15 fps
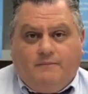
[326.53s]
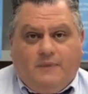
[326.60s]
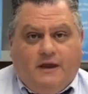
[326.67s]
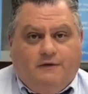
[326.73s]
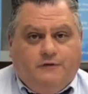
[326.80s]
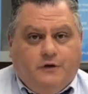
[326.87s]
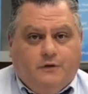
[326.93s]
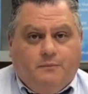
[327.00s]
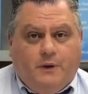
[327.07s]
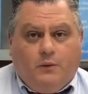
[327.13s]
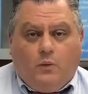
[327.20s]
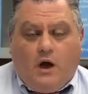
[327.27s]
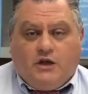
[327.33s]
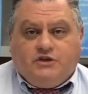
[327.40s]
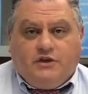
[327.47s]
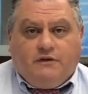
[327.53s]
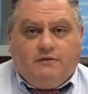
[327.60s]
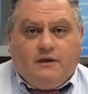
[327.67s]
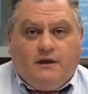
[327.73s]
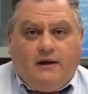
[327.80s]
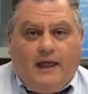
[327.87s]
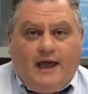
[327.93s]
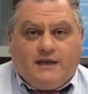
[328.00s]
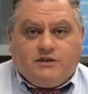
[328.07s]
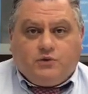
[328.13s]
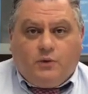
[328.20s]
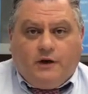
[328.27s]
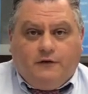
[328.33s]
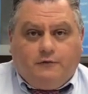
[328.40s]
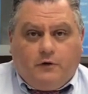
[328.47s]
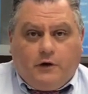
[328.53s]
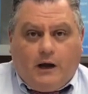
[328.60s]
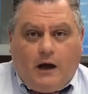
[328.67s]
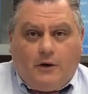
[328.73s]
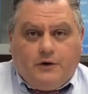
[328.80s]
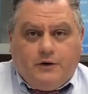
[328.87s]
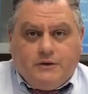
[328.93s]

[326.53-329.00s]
If you've been watching the last 24-hour